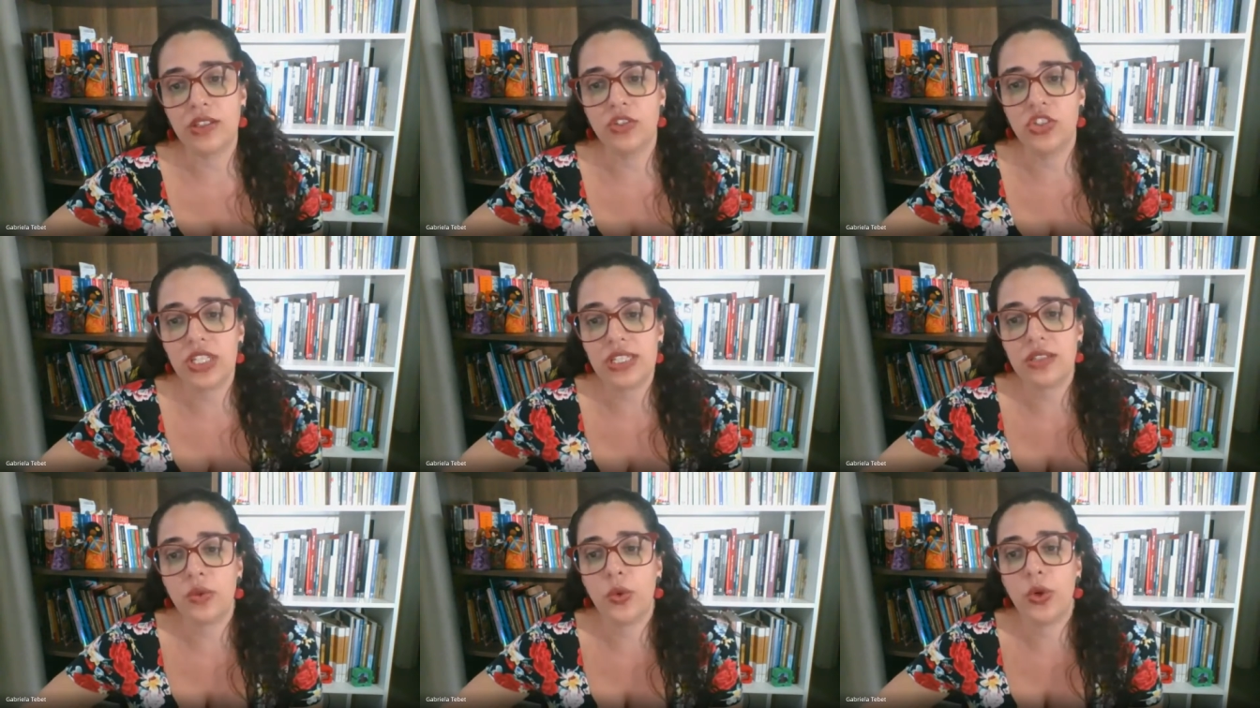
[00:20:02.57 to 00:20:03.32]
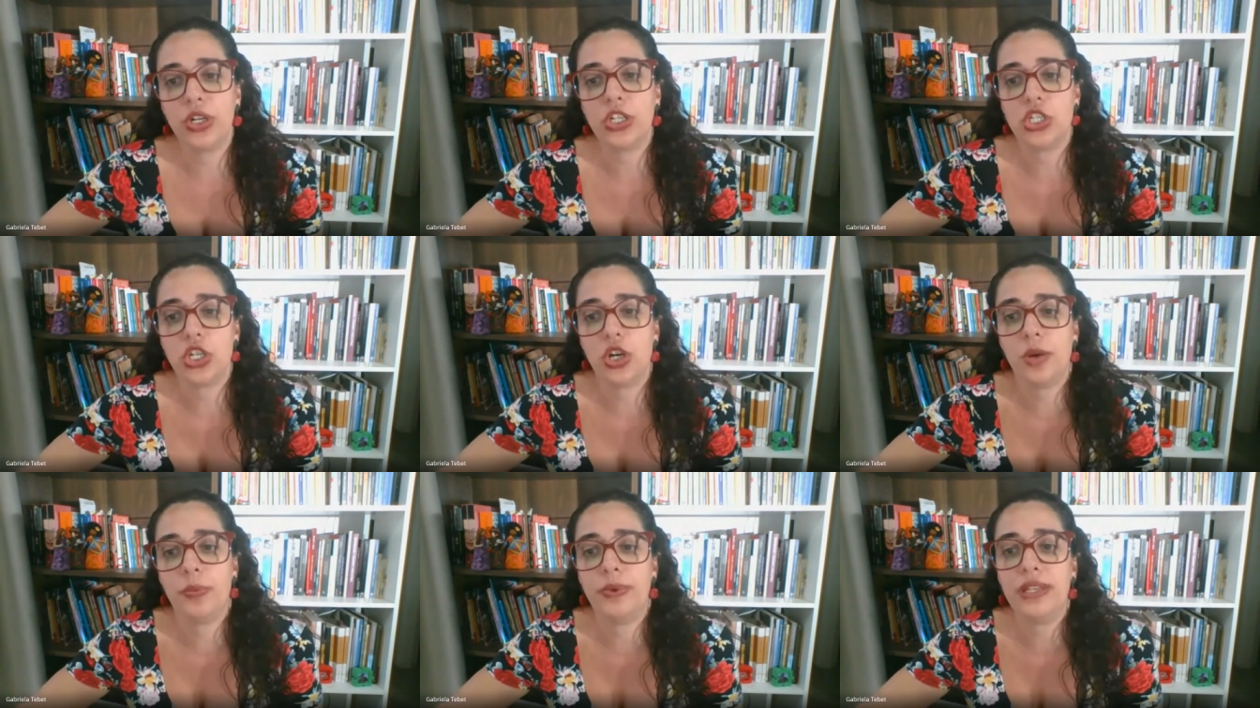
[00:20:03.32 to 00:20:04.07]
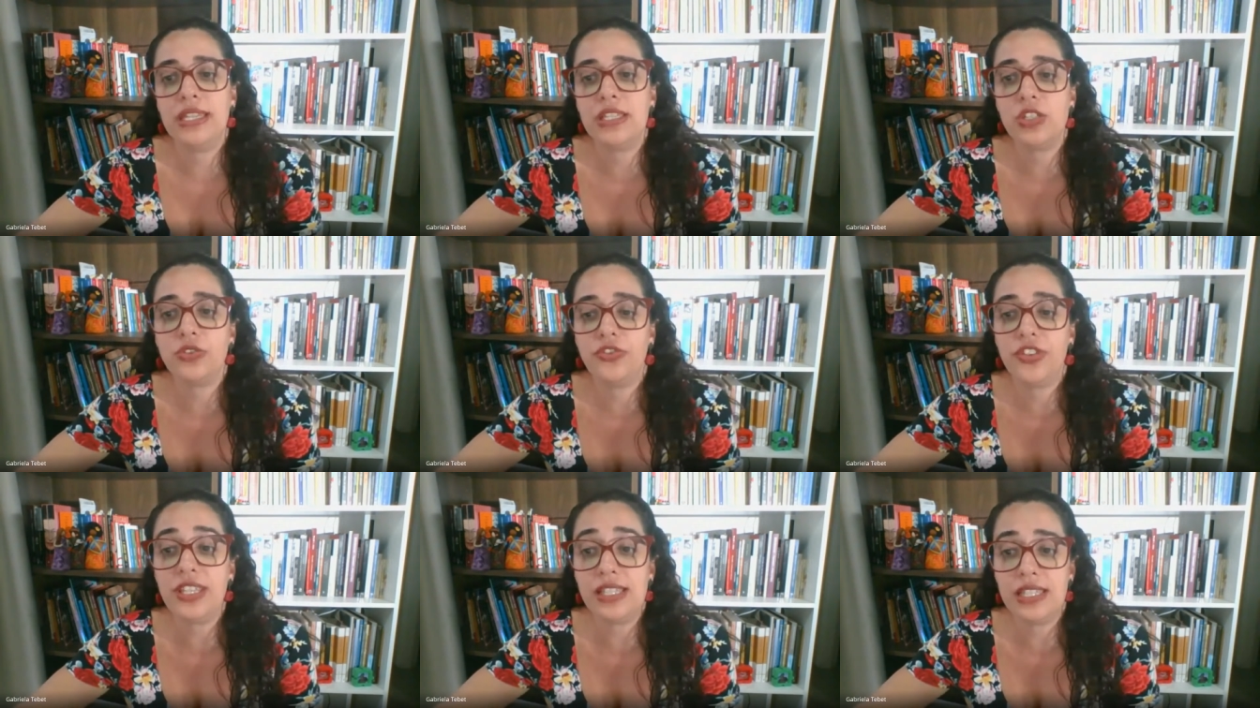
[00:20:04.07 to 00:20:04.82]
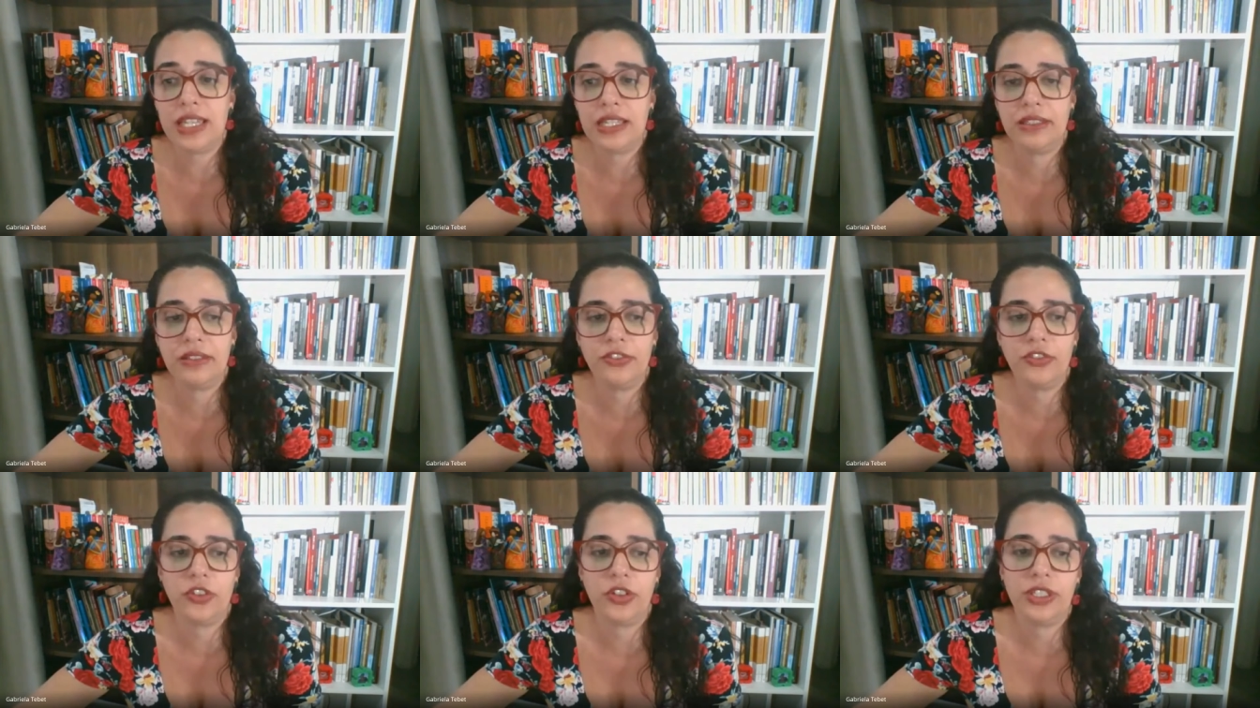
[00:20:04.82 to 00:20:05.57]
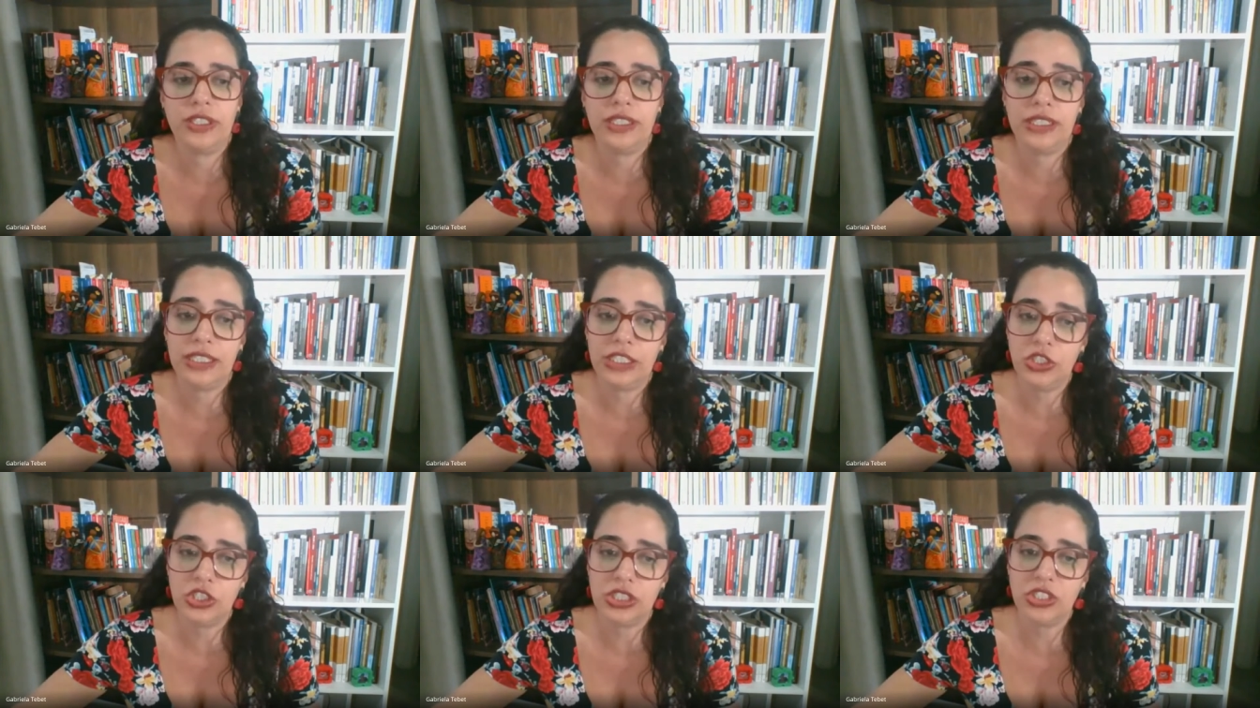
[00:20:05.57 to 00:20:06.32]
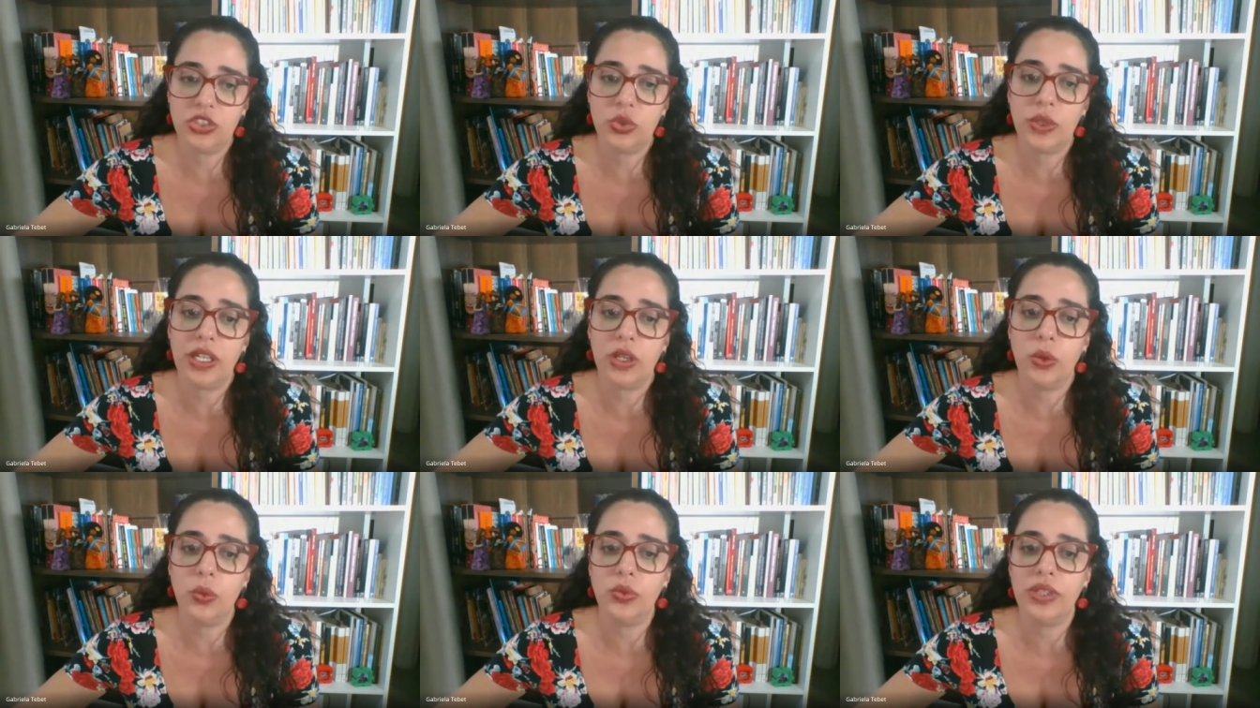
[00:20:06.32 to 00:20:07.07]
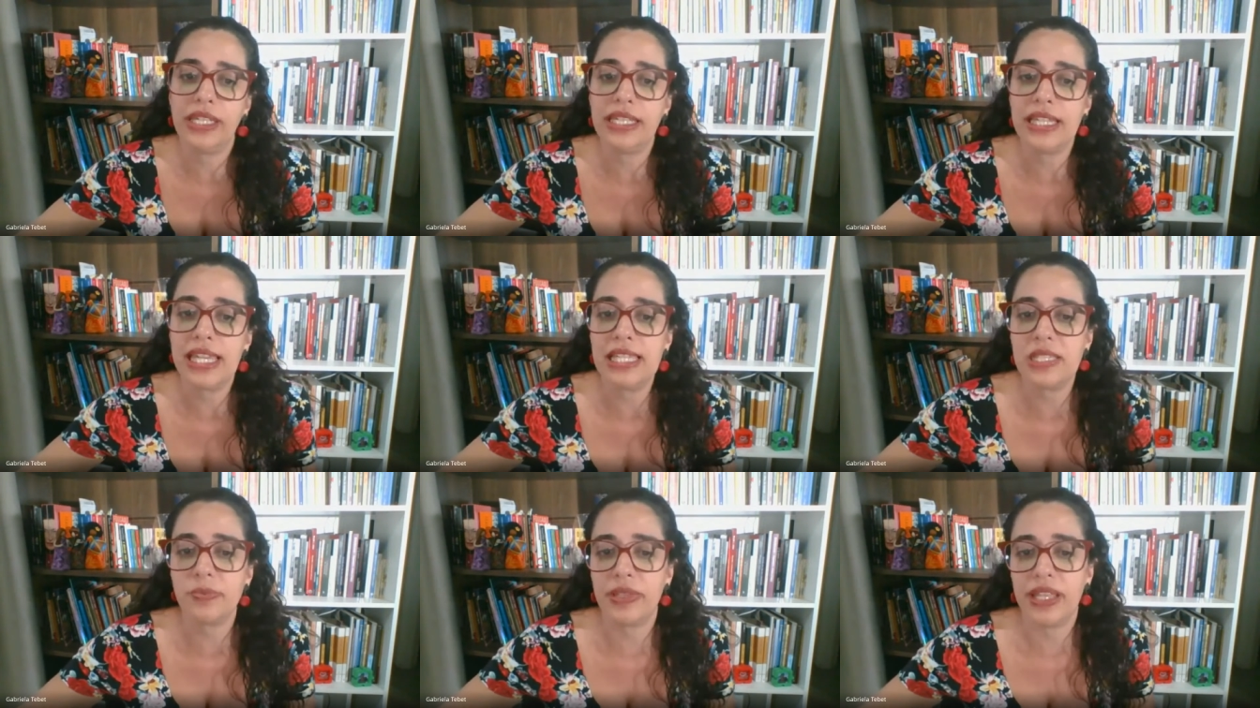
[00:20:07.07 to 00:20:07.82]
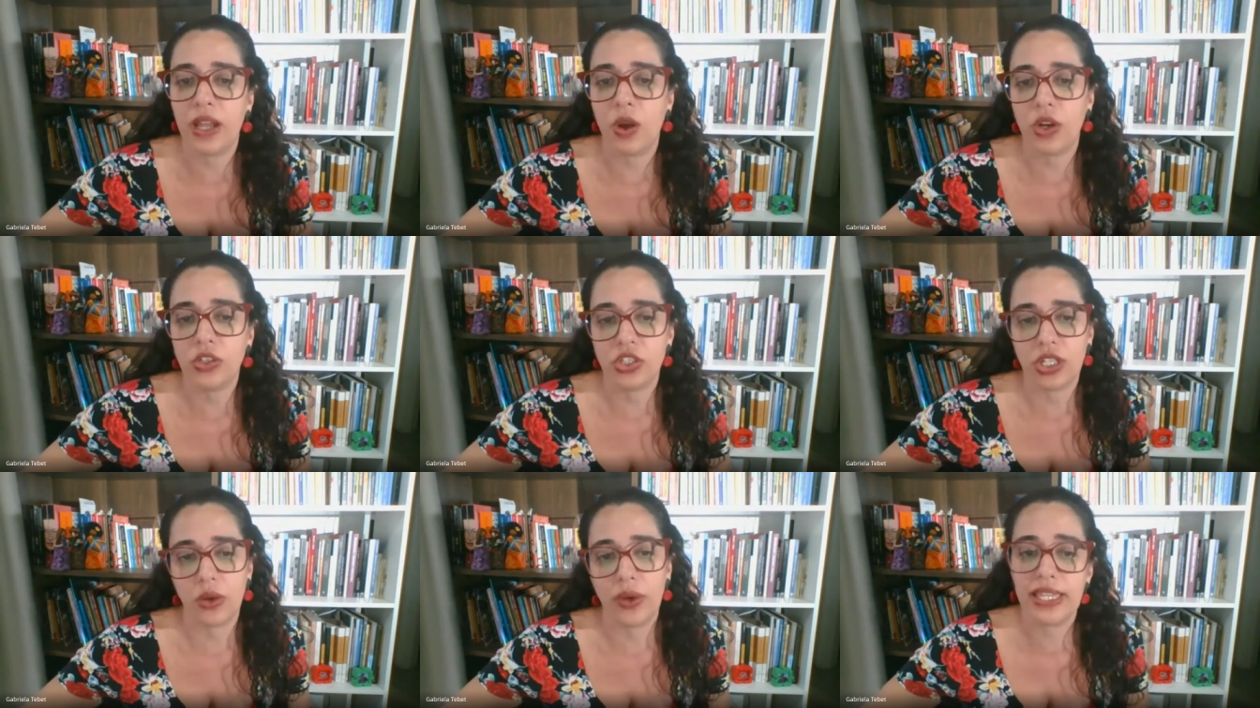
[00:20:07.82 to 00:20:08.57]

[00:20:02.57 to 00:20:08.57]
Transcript: just a workshop is sufficient for the teachers to include in his pedagogical,